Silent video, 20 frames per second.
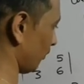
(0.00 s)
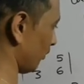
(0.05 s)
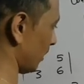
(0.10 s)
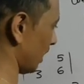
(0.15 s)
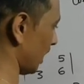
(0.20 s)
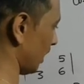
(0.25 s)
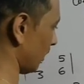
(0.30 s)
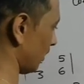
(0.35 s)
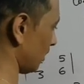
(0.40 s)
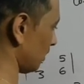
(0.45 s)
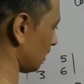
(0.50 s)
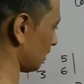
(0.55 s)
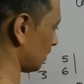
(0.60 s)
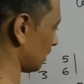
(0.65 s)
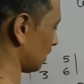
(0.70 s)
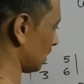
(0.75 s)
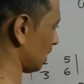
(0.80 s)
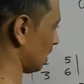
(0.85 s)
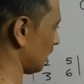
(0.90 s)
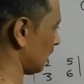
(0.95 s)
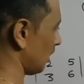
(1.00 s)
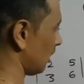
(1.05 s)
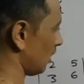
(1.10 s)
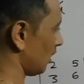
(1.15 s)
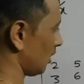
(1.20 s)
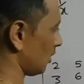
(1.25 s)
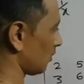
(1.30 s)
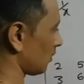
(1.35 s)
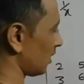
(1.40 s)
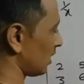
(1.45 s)
minus
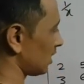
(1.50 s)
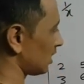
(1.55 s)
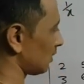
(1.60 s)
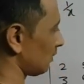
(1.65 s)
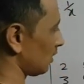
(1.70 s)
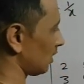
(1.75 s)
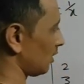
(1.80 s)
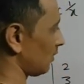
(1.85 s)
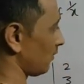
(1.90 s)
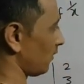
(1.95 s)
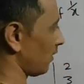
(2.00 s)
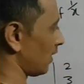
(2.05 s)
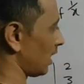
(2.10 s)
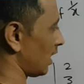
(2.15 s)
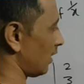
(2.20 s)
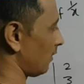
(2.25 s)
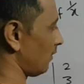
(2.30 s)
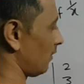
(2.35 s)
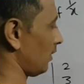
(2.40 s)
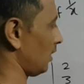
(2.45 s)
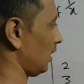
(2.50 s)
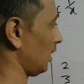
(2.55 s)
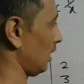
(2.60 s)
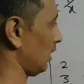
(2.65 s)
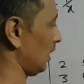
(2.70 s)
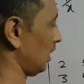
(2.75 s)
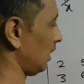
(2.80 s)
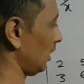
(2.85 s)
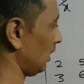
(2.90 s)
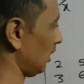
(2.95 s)
27 into 5
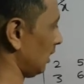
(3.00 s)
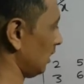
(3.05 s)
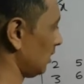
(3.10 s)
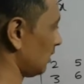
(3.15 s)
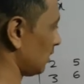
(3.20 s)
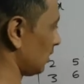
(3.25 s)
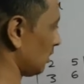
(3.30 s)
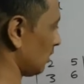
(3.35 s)
is